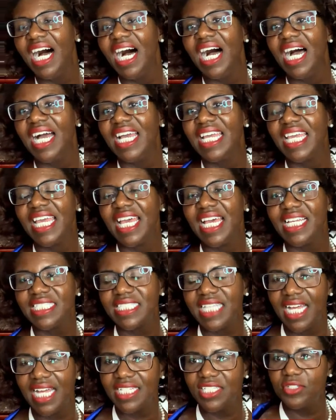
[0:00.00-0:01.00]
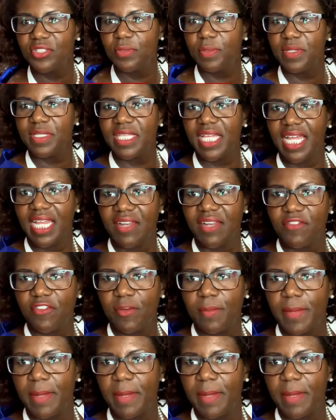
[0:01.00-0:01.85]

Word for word: Ah, uh, yes, I do put that in for